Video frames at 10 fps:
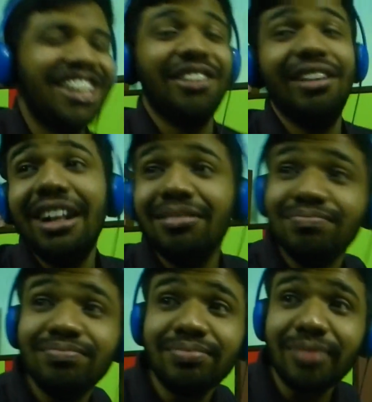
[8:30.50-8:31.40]

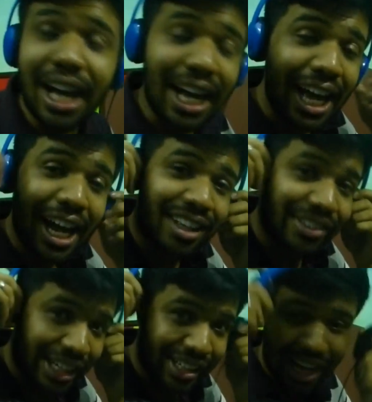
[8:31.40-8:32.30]
Well, I had a
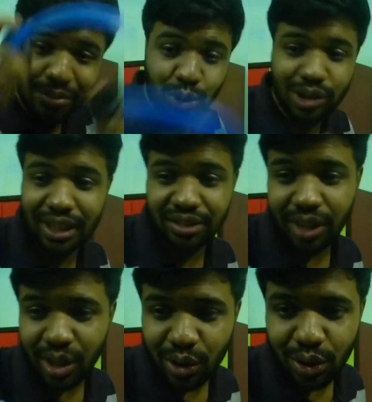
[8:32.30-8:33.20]
great time watching that
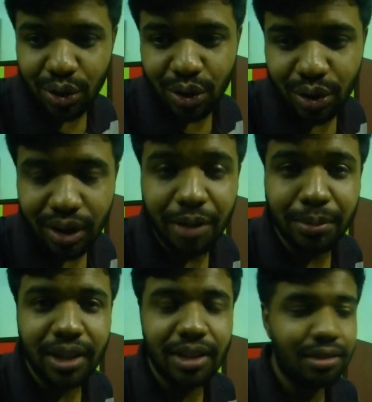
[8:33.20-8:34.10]
video. I
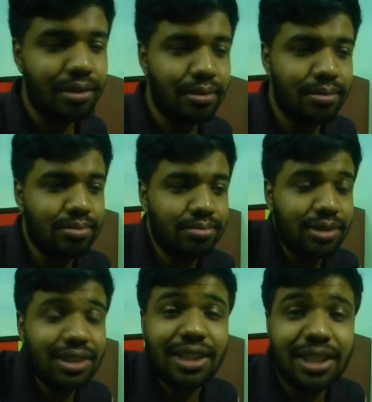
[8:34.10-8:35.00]
mean,
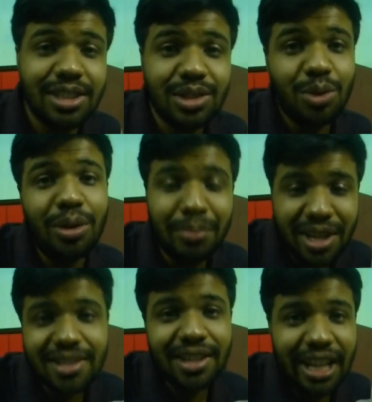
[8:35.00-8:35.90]
just it's so
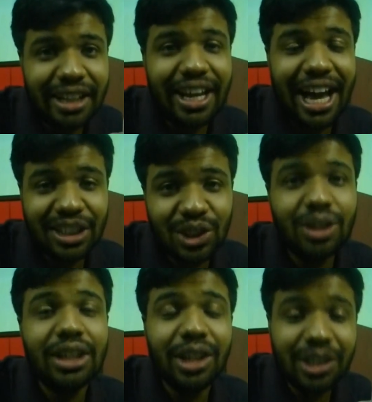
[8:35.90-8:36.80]
amazing that they
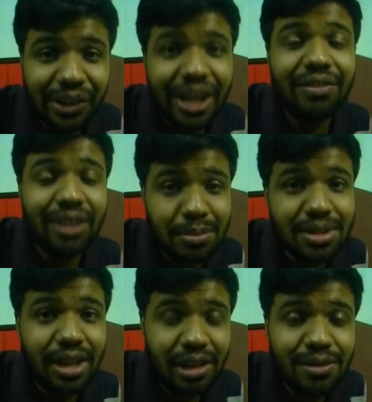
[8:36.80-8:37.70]
actually engraved
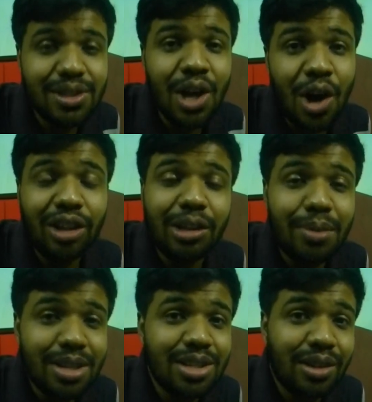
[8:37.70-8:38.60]
themselves on the
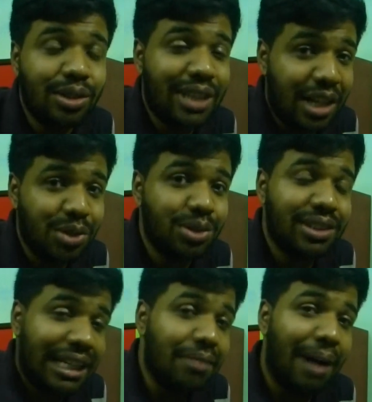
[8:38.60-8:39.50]
basis of the
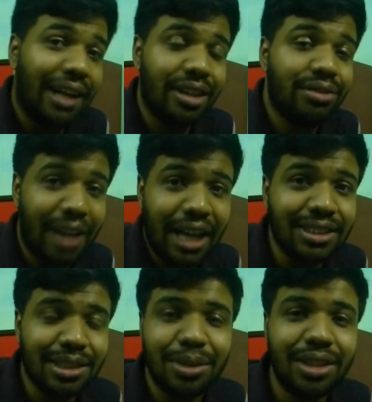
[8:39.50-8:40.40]
tattoos sent by their
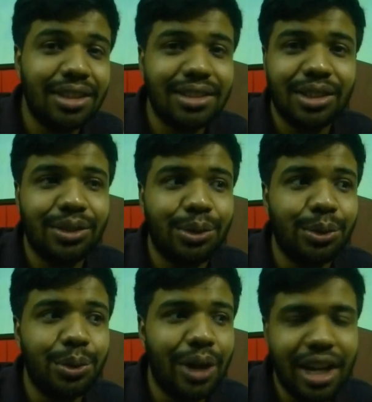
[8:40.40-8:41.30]
fans. I mean, it's a
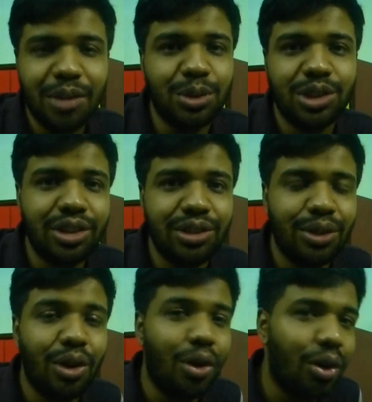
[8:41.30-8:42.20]
great opportunity
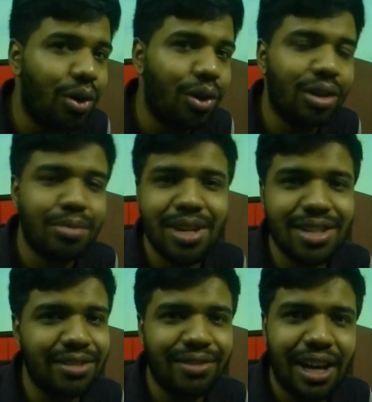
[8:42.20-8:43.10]
for all the
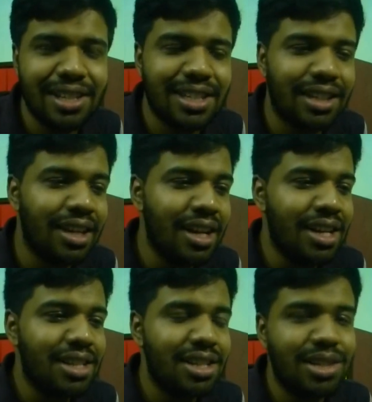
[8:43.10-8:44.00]
amazing fans and
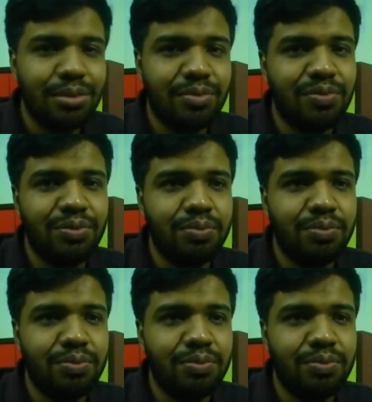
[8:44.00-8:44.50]
such a